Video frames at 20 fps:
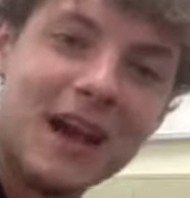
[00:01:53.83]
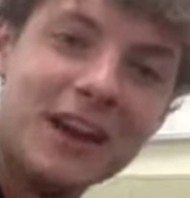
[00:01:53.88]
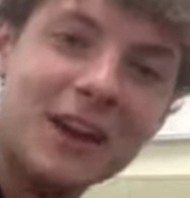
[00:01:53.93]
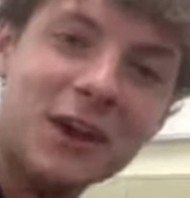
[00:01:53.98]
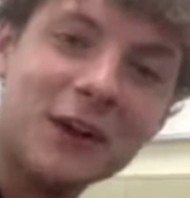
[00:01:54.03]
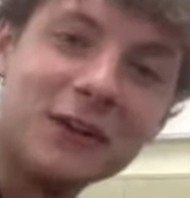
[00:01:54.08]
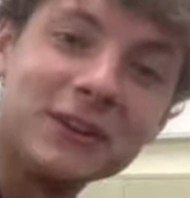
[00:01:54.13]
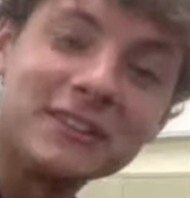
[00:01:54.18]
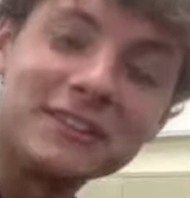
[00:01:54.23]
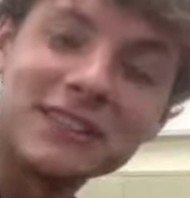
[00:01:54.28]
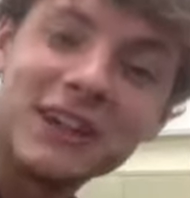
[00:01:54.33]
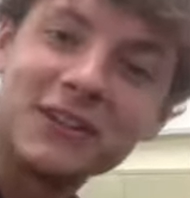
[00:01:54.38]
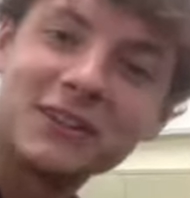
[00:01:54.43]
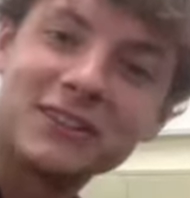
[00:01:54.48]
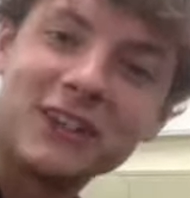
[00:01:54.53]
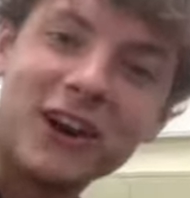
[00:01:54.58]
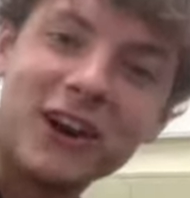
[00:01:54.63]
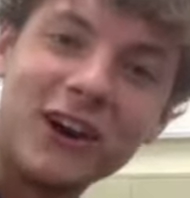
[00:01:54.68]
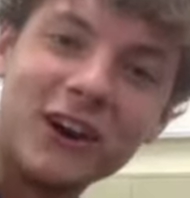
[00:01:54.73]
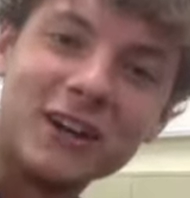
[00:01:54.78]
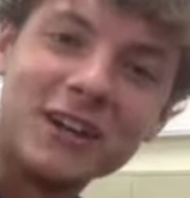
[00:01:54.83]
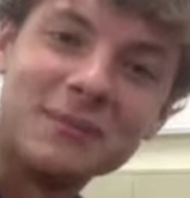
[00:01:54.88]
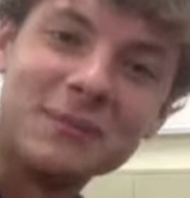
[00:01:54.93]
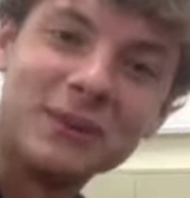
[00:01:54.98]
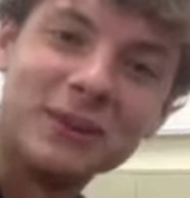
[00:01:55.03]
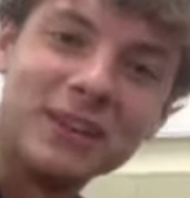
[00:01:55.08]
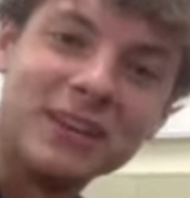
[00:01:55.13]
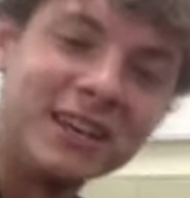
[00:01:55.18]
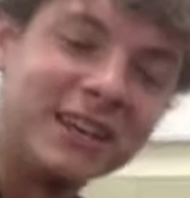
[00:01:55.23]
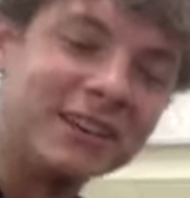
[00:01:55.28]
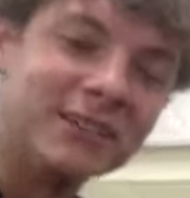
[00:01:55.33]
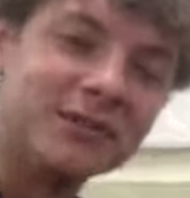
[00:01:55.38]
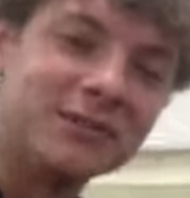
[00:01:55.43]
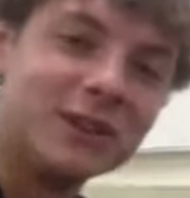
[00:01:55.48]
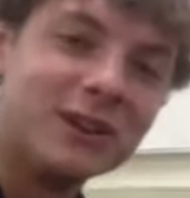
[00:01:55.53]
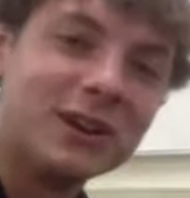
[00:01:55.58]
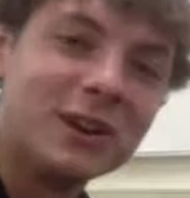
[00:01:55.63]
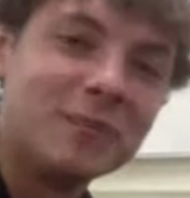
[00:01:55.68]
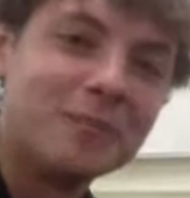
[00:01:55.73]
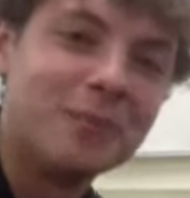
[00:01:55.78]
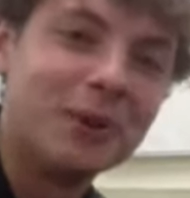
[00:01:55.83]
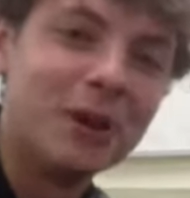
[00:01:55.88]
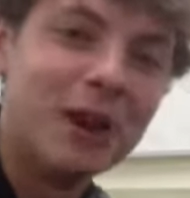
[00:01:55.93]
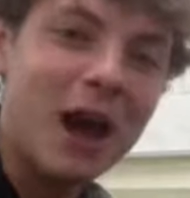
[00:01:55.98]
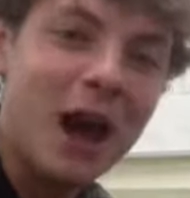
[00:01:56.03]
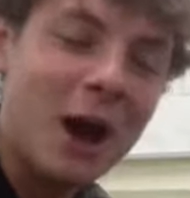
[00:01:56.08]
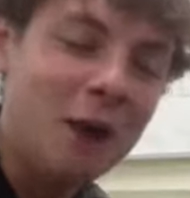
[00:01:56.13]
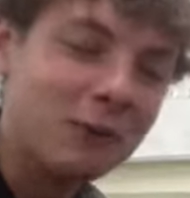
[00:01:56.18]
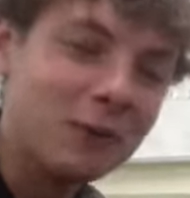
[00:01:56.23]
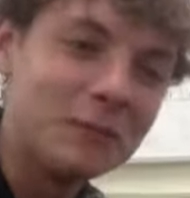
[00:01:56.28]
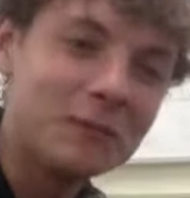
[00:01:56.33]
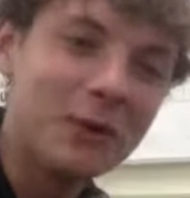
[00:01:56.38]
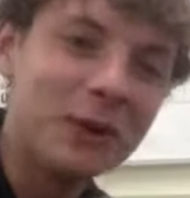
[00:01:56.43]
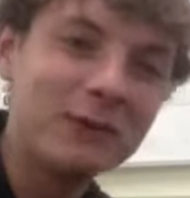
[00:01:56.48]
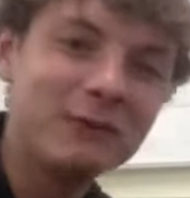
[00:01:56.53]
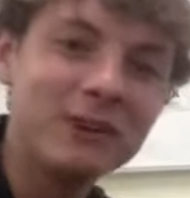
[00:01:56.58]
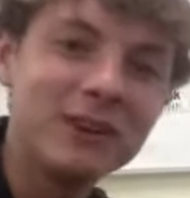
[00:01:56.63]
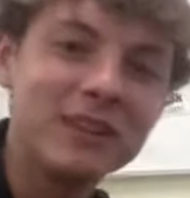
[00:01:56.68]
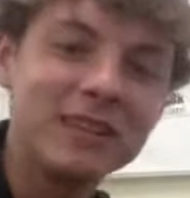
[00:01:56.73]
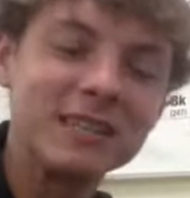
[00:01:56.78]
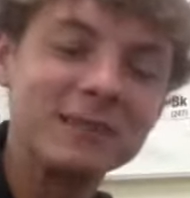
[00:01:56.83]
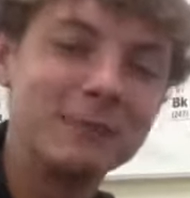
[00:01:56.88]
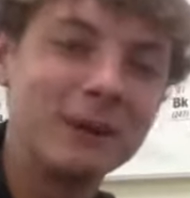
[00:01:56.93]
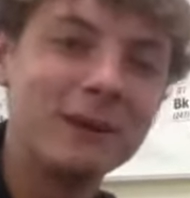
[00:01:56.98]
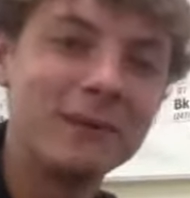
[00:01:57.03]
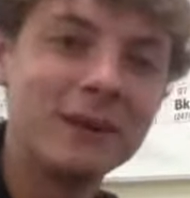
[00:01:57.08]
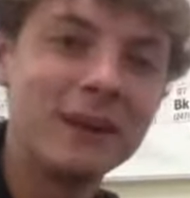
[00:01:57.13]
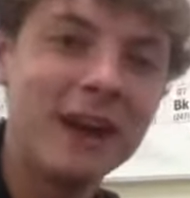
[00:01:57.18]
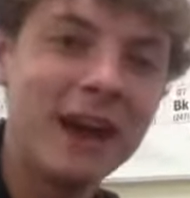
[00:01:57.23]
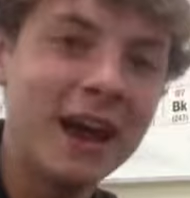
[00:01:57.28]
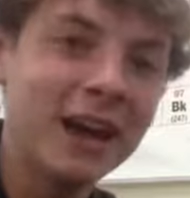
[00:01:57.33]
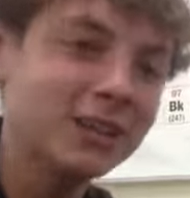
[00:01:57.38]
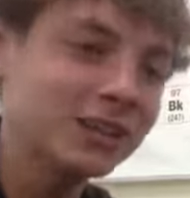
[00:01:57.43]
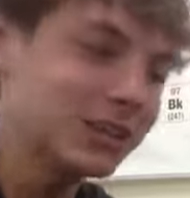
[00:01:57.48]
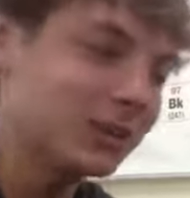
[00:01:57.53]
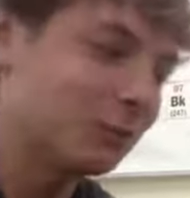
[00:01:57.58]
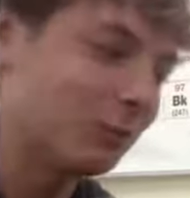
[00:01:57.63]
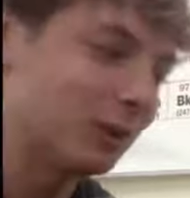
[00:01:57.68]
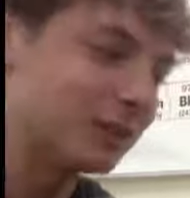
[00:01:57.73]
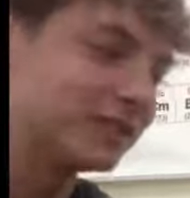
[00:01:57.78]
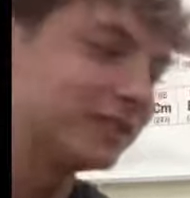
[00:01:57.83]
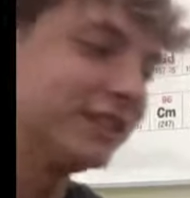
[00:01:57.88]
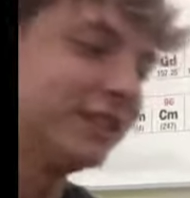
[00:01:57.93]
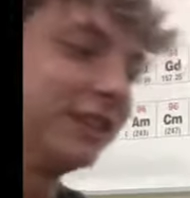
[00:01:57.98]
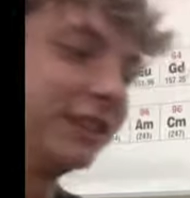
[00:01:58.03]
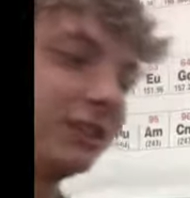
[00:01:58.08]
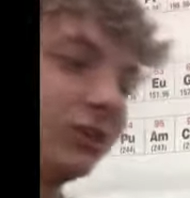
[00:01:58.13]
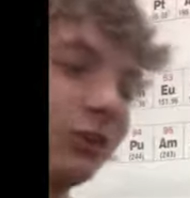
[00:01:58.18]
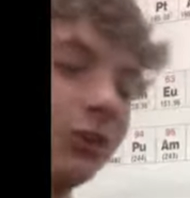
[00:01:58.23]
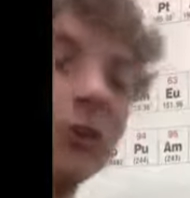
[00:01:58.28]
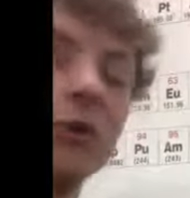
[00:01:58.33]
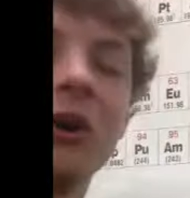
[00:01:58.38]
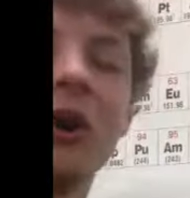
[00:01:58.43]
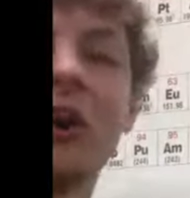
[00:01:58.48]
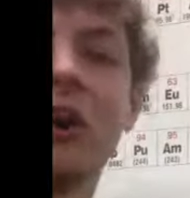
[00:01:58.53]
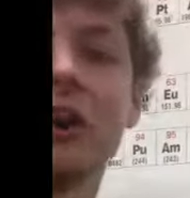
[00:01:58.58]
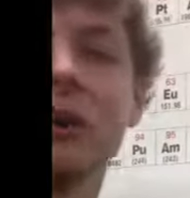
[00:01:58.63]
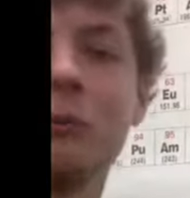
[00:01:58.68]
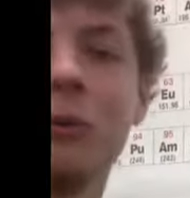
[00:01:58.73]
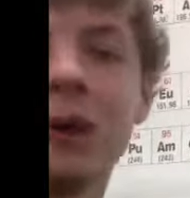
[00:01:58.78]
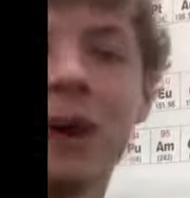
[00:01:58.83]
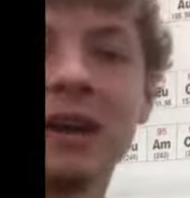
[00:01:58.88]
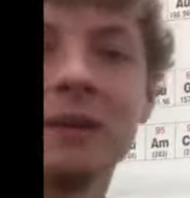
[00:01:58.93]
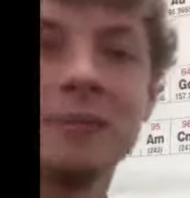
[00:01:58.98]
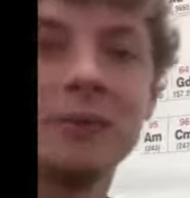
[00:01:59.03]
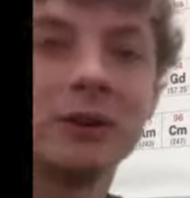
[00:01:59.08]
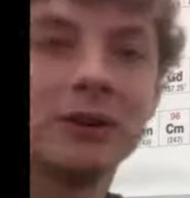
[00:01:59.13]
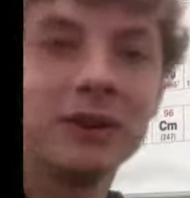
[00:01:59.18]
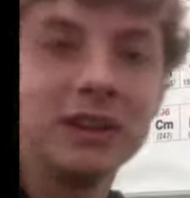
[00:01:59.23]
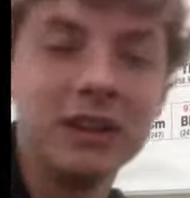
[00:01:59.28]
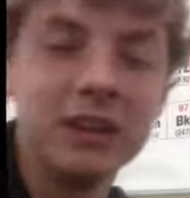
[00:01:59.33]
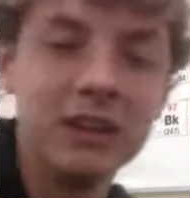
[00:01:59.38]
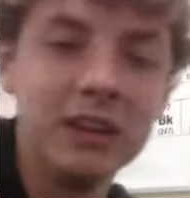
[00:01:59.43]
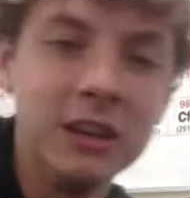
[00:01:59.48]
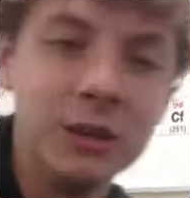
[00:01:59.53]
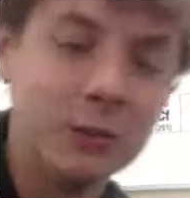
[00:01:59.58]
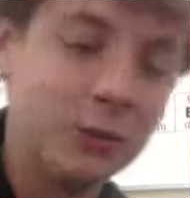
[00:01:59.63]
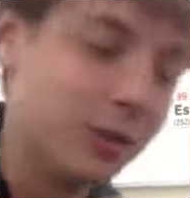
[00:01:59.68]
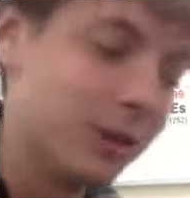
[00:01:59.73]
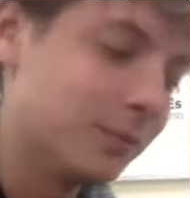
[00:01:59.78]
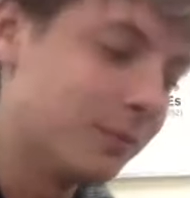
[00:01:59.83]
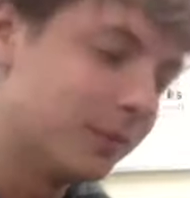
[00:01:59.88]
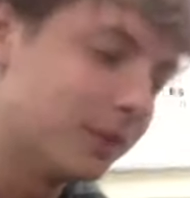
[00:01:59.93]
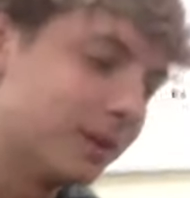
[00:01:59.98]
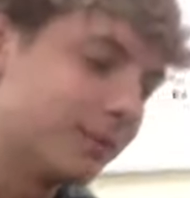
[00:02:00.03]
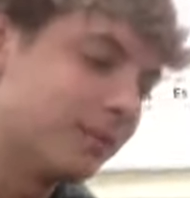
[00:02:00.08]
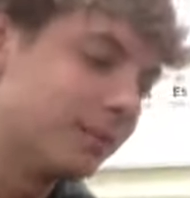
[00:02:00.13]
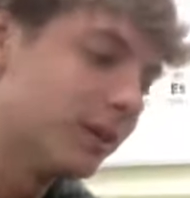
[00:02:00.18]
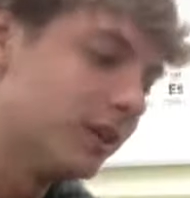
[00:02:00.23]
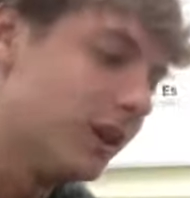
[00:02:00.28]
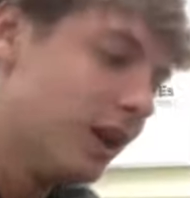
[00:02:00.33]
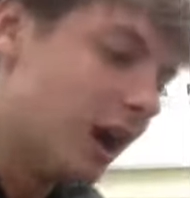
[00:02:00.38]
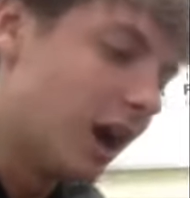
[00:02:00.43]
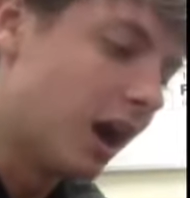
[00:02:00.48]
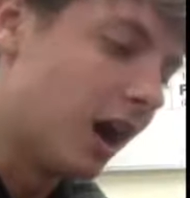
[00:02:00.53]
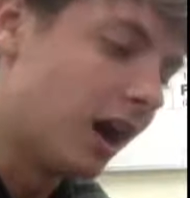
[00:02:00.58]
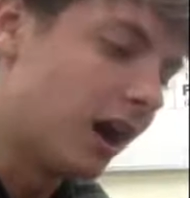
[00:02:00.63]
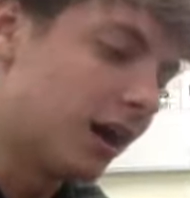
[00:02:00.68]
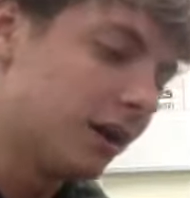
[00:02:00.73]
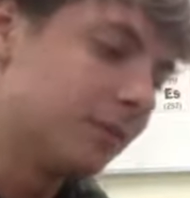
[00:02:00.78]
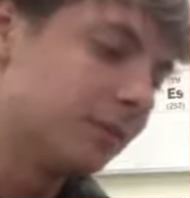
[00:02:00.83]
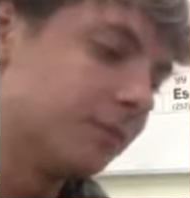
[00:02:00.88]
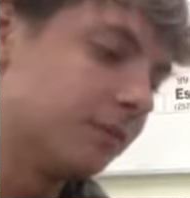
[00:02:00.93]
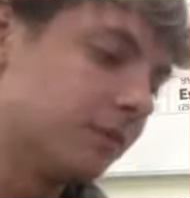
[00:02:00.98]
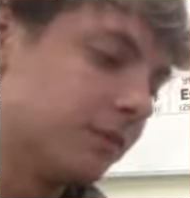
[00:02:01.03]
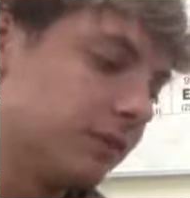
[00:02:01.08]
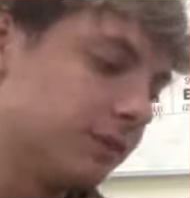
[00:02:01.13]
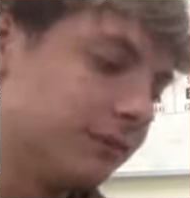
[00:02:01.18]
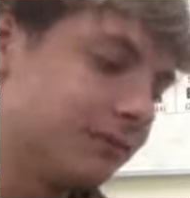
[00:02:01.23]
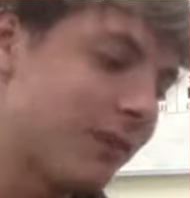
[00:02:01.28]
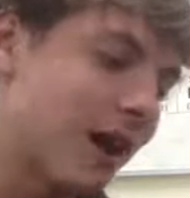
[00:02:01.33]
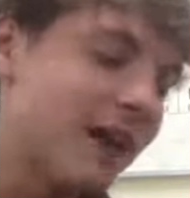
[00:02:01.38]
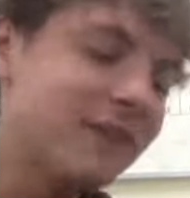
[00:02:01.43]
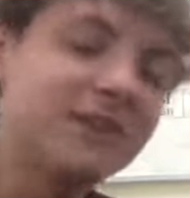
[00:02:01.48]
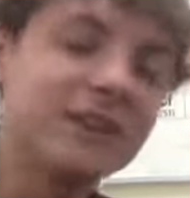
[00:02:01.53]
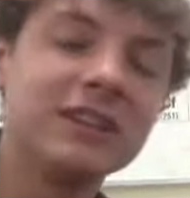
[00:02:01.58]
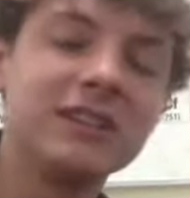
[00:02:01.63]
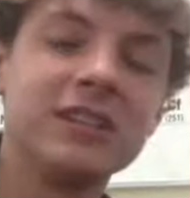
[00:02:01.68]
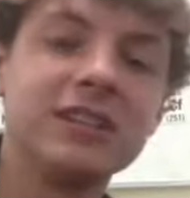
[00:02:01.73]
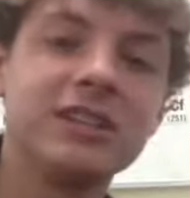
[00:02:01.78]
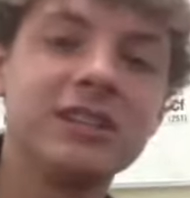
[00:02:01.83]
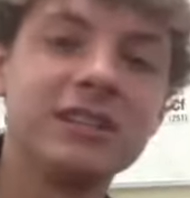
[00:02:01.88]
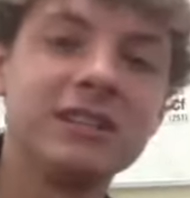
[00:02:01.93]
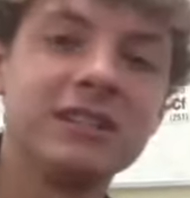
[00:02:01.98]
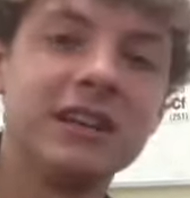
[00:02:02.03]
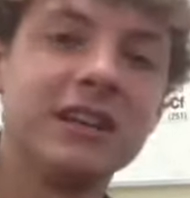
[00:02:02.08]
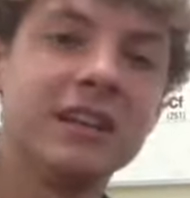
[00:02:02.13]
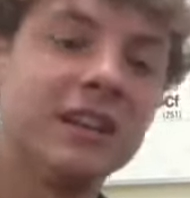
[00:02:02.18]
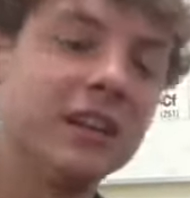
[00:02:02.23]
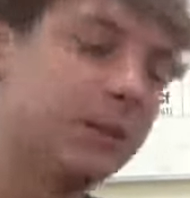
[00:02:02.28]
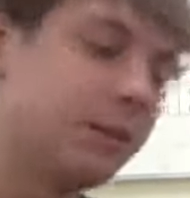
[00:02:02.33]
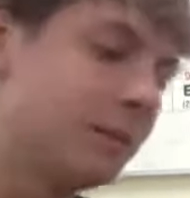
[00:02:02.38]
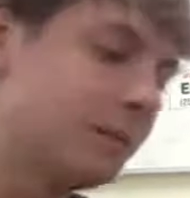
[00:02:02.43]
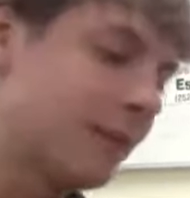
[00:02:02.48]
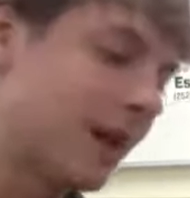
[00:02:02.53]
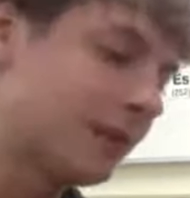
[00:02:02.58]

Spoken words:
I know it sounds hard to believe, but our perfect experiment actually wasn't in a true Hardy-Weinberg equilibrium. The 5 conditions that need to be met